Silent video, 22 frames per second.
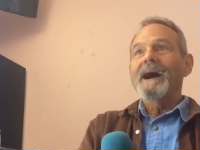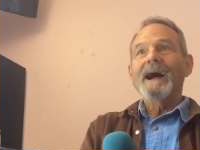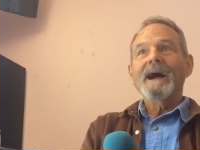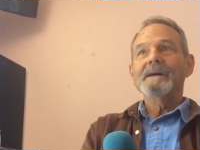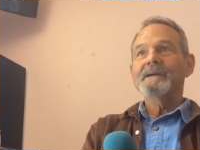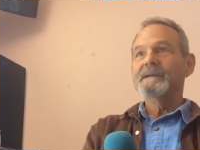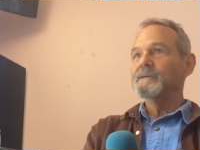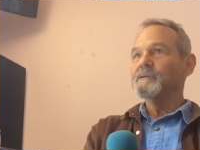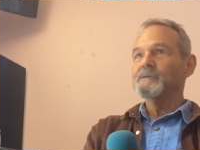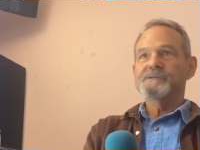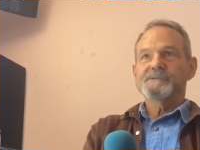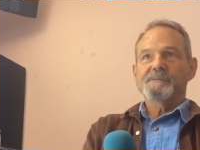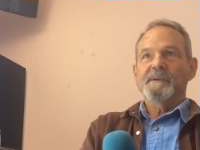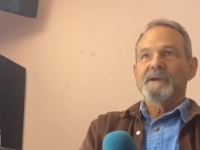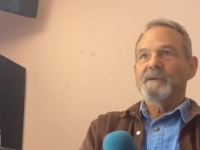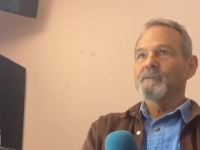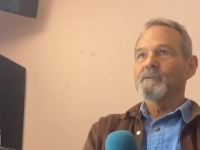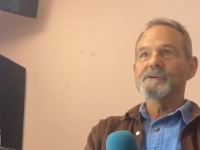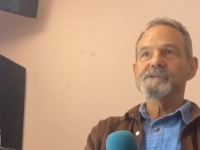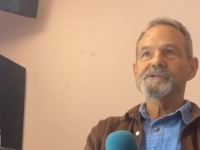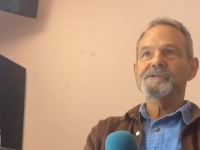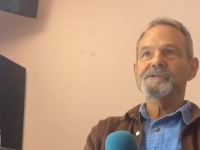It was my
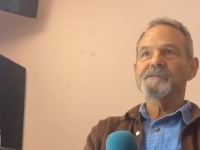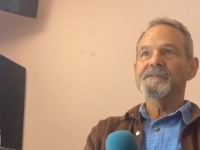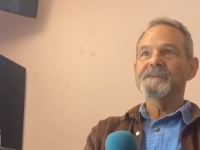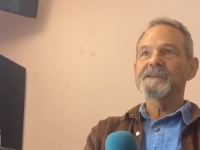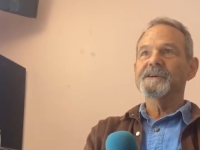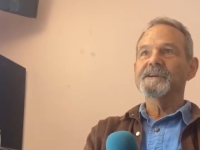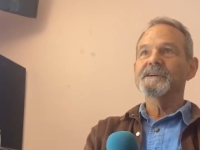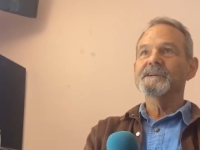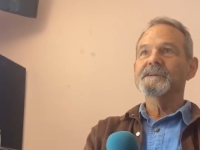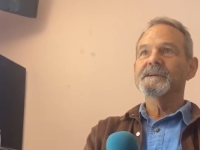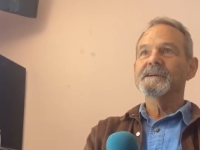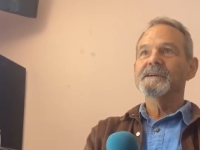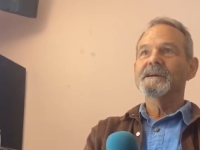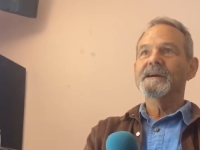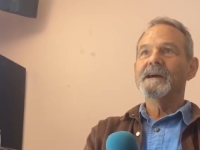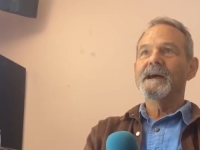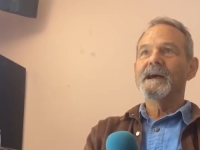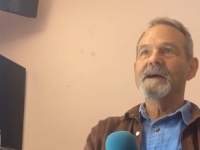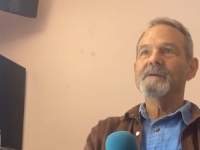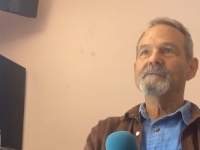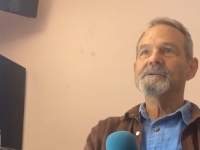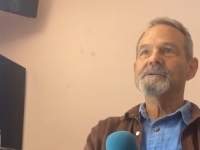worst fear.
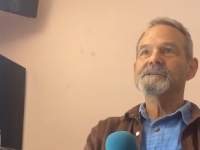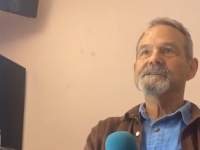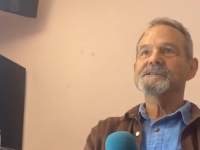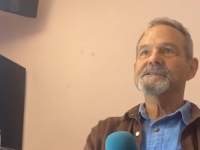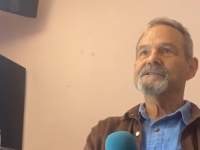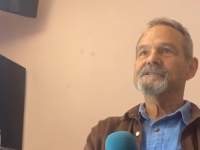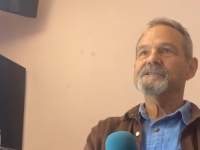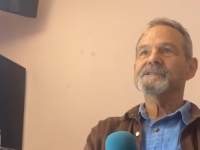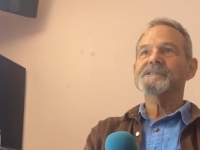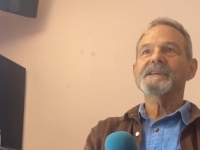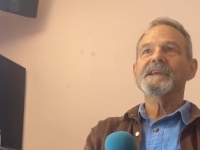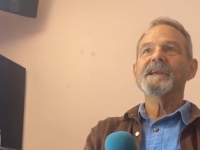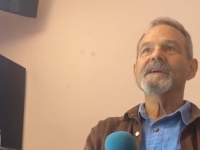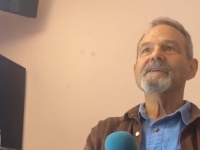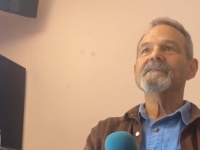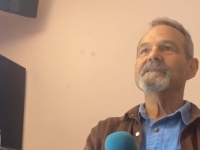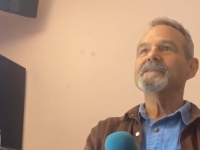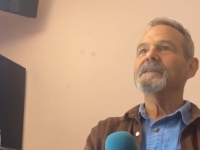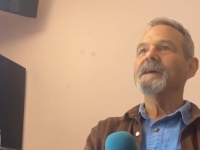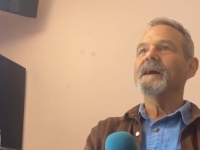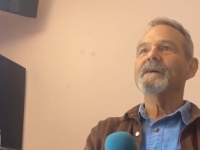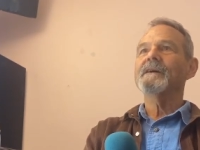I was
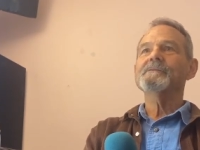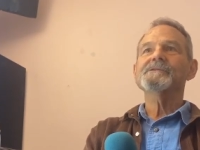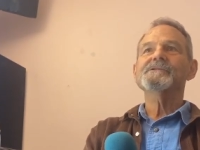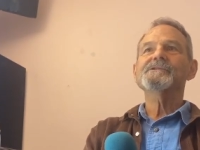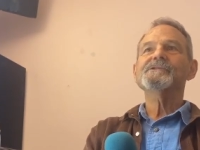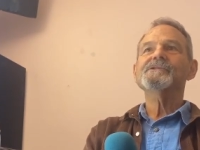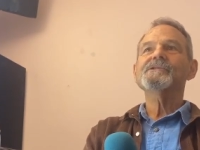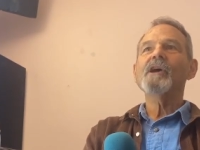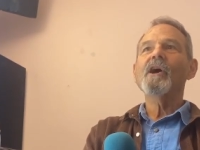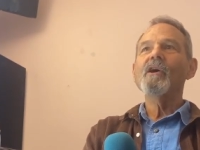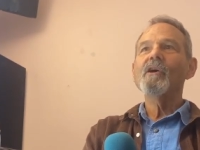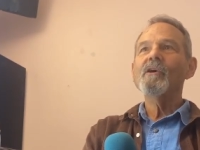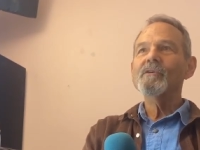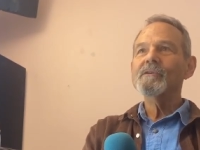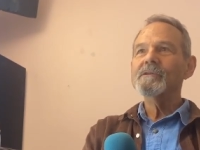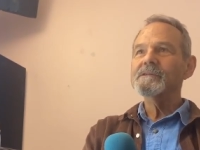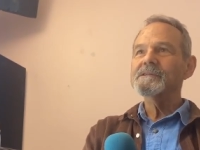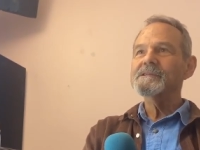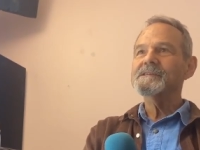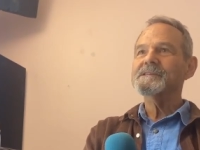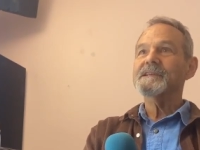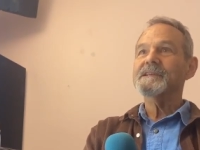scared. I was
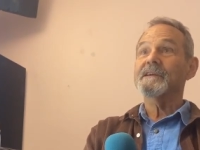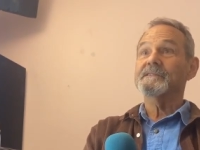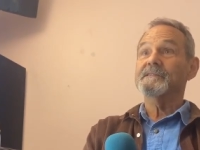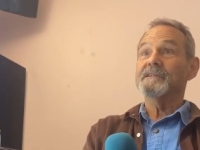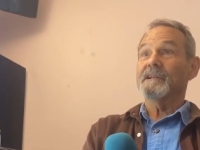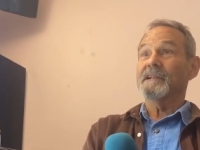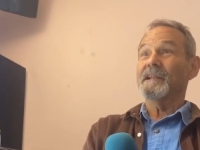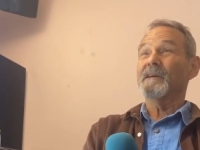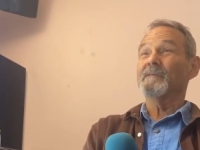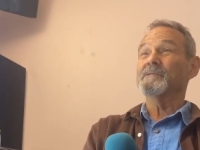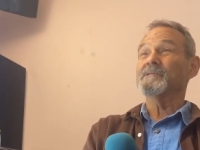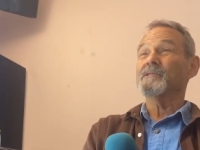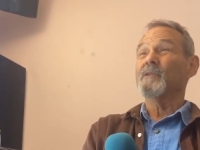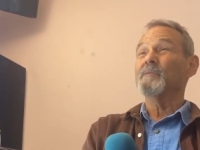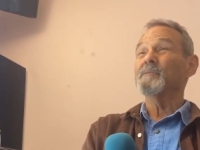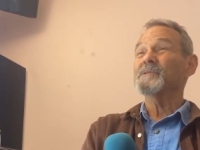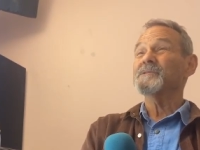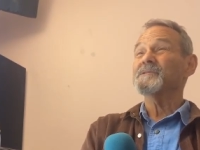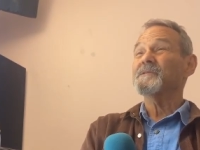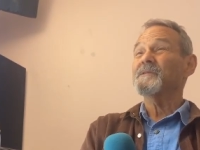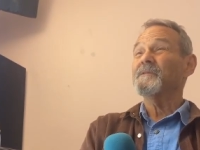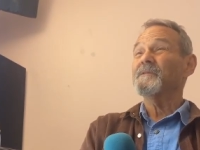totally scared till I was
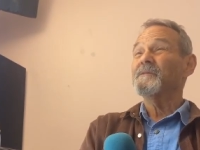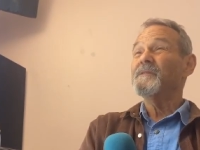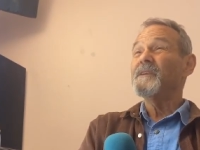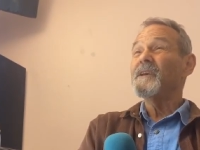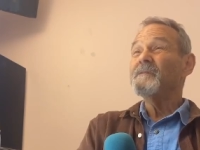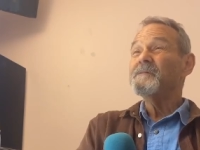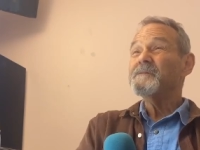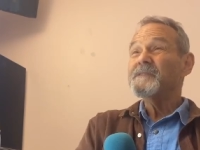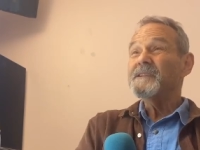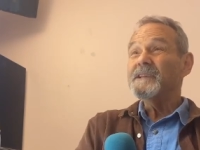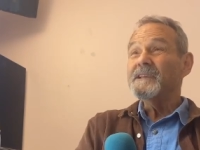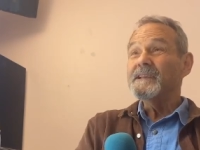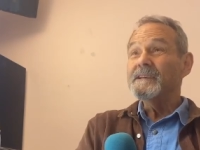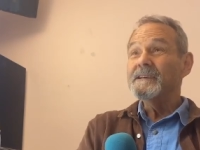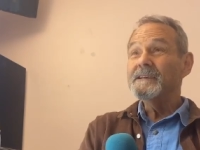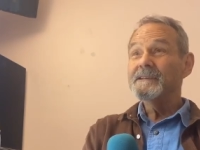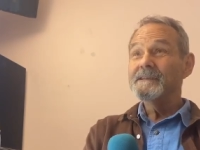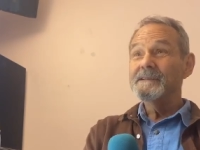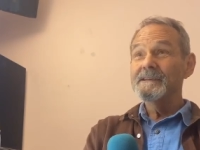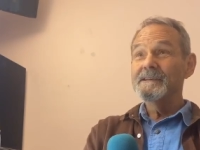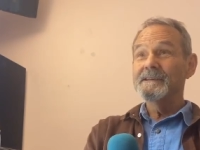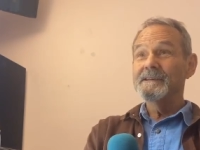almost 50.
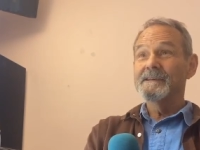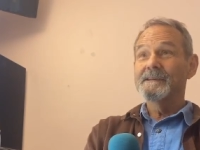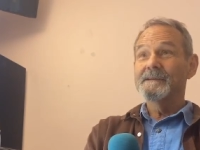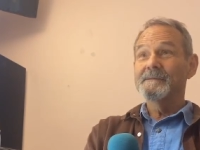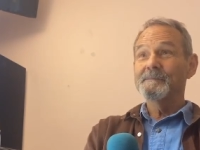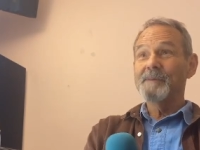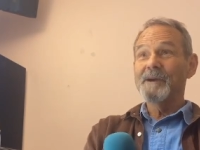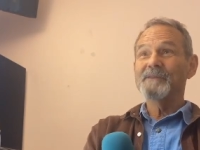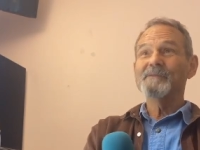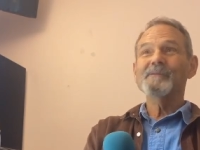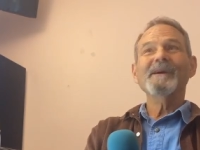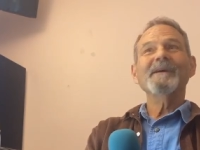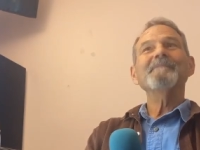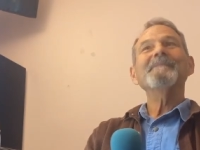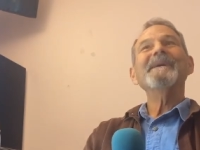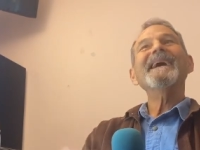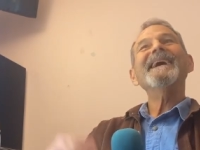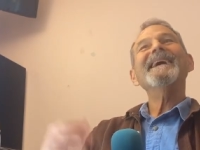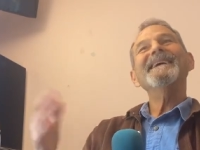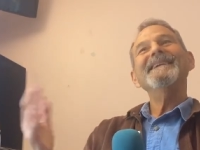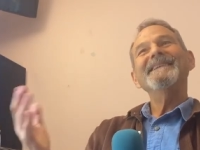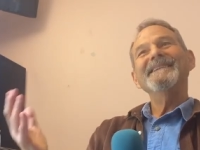By the way, I'm
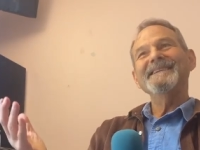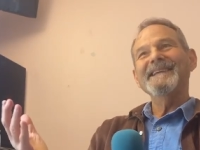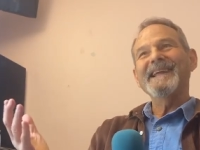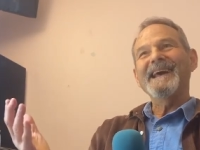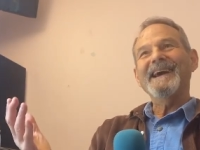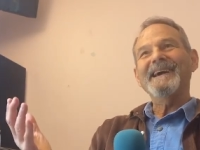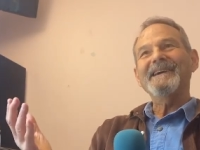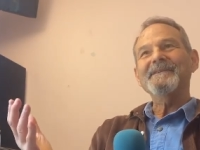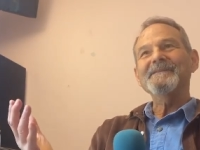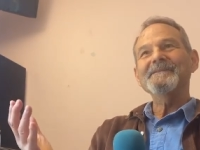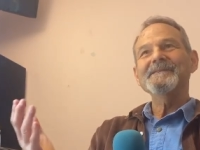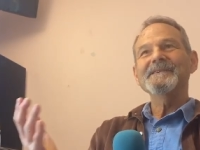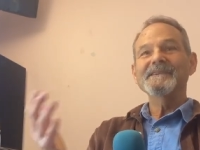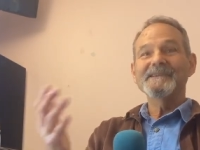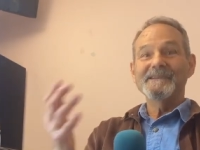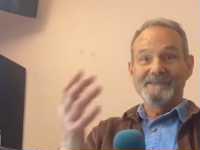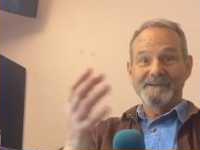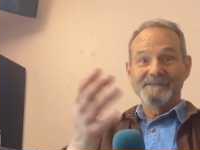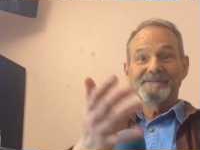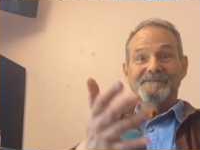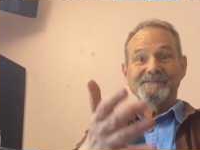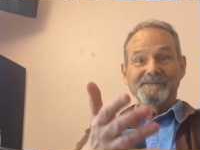80 now,
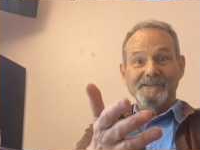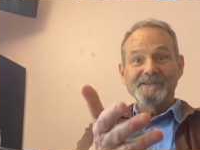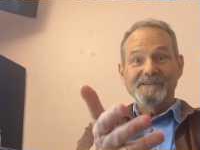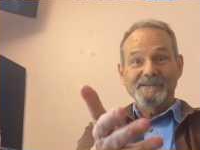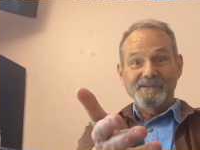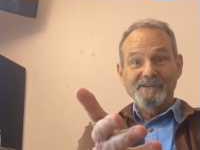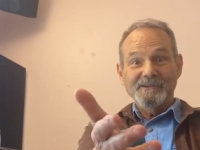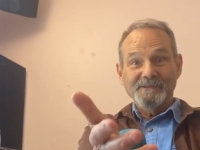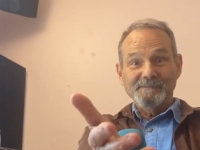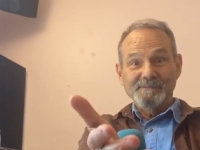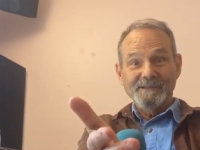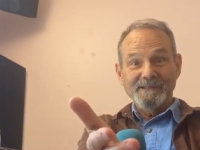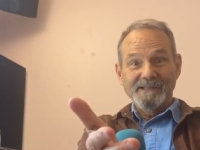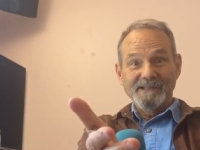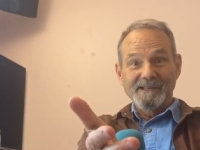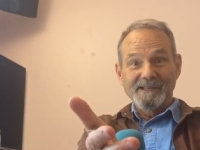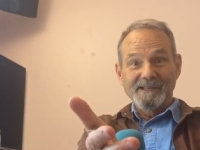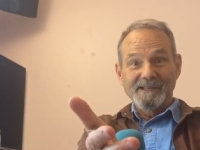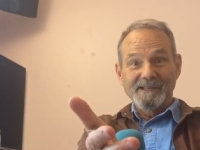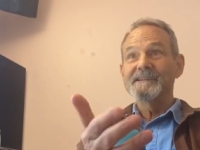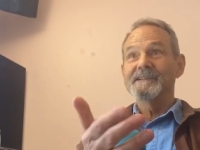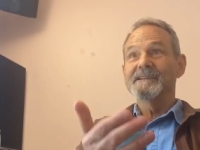if you can believe it.